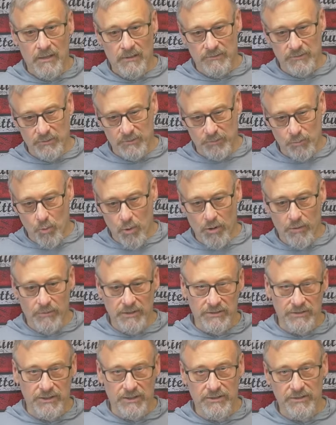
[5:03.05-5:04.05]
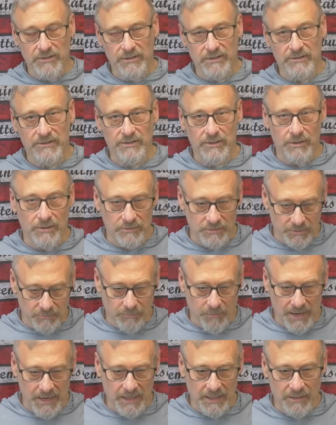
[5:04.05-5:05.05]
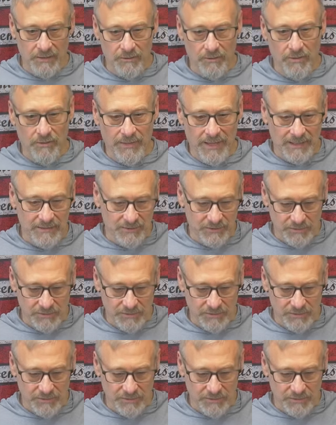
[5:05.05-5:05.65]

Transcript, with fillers: So it's water resistance, you know, to rain and all that.